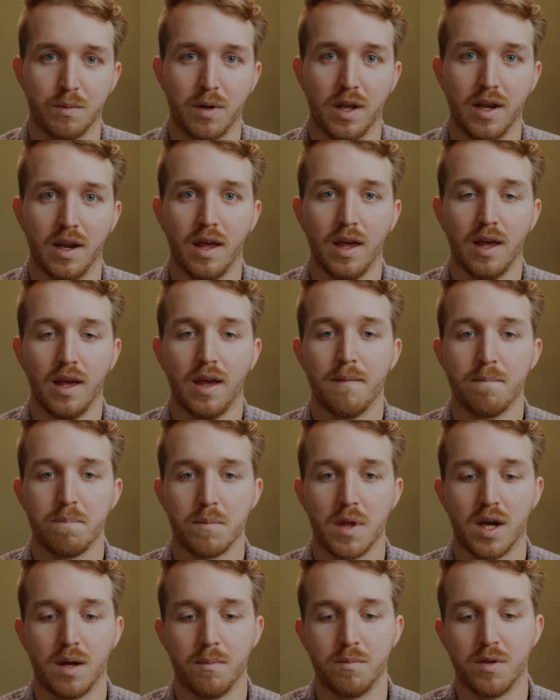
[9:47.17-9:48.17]
When
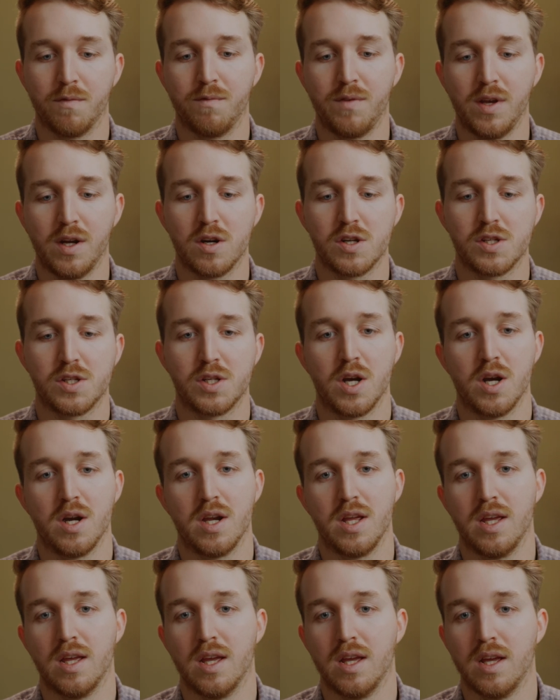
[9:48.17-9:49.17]
the feet are
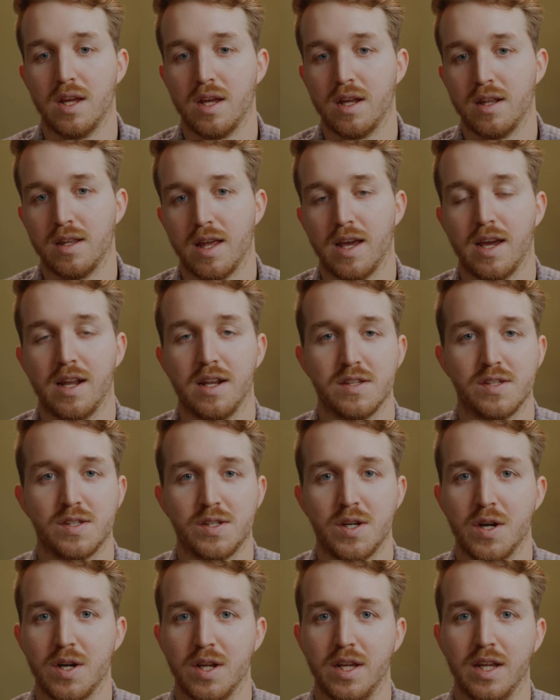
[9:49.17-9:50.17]
sturdy, the head is
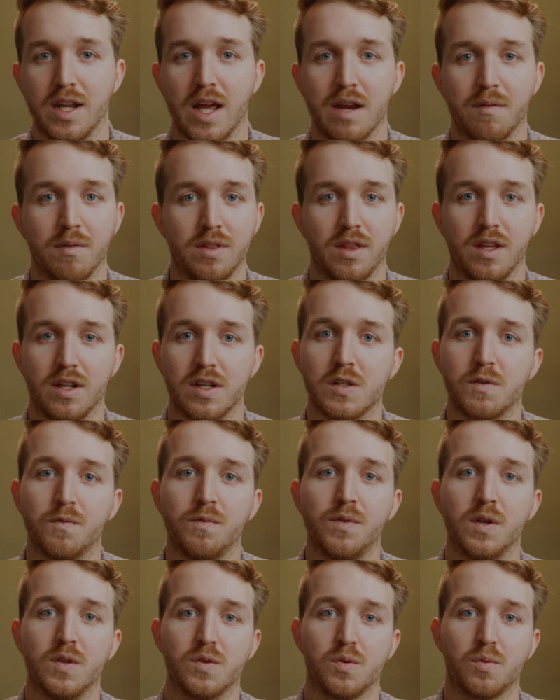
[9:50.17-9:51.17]
sturdy, and everything just
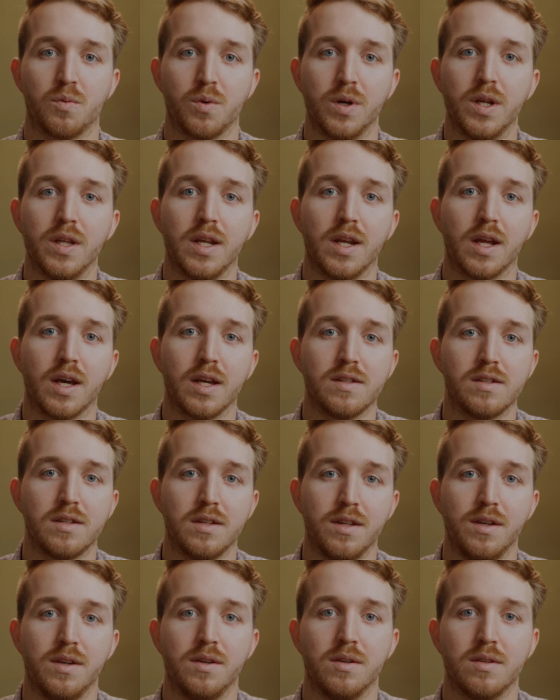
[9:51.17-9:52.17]
feels really nice
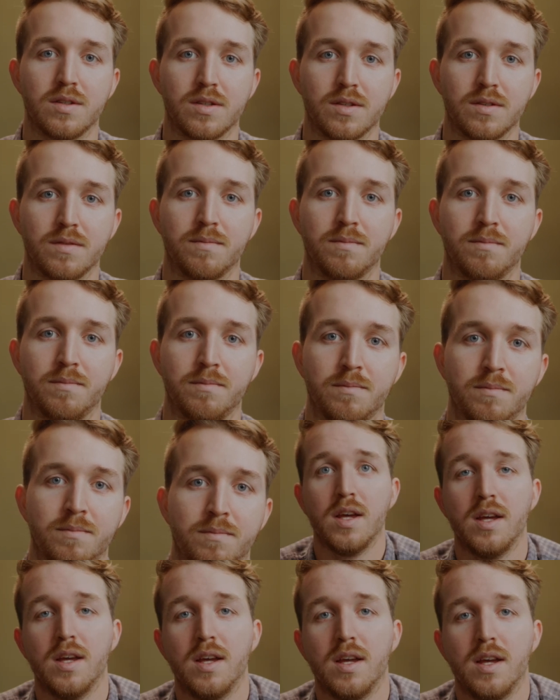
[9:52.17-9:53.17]
to use.
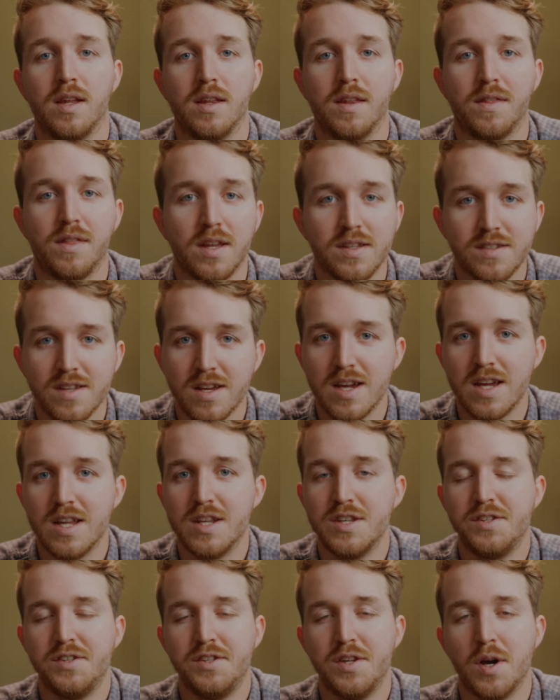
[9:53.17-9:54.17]
The things I
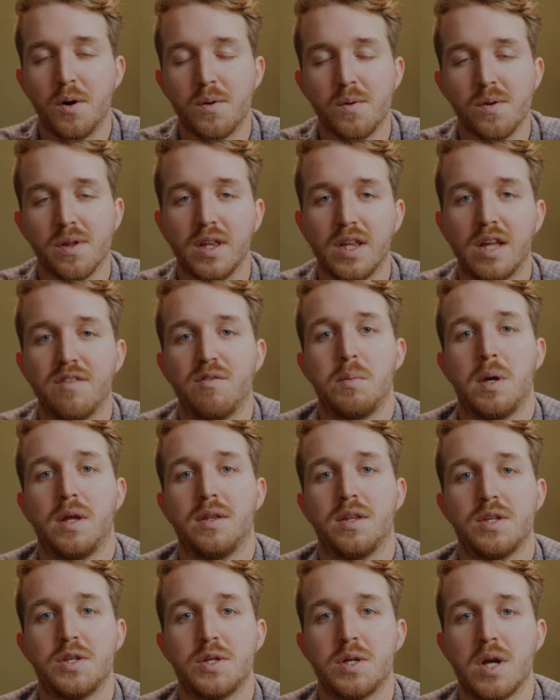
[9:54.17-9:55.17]
don't really love
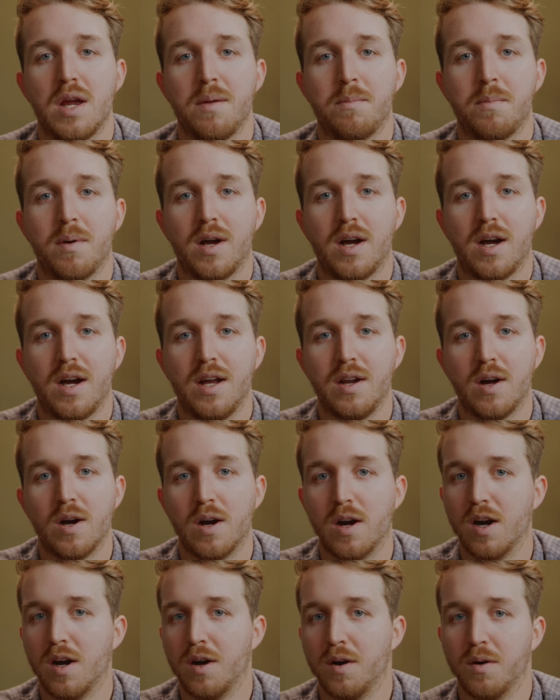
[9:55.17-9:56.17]
about this tripod
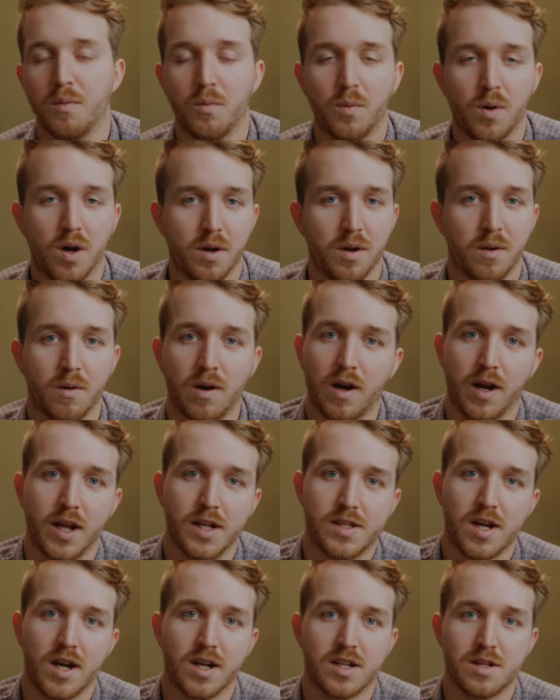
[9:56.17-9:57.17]
are, one I already
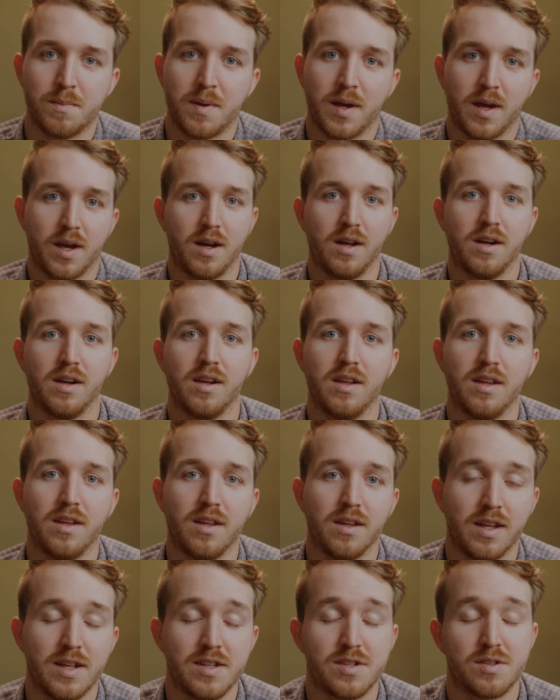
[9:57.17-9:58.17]
talked about,
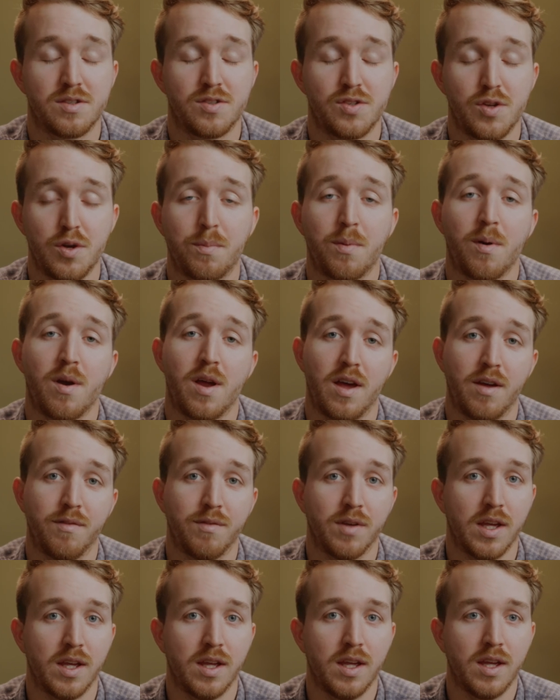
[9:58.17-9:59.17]
is super
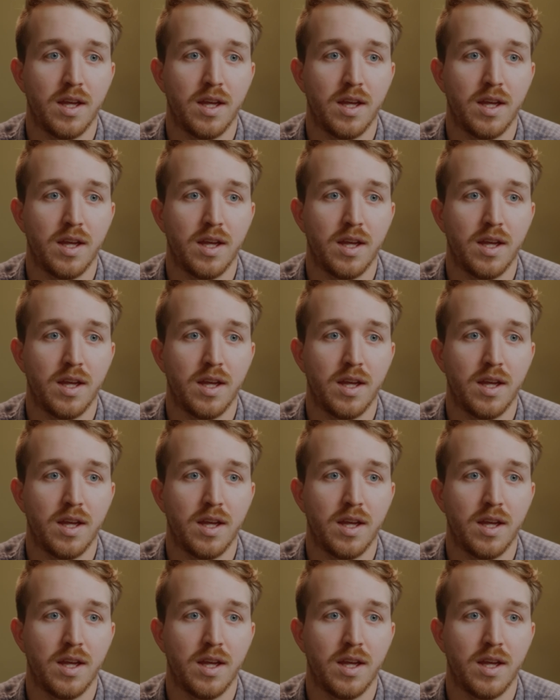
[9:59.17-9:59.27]
heavy.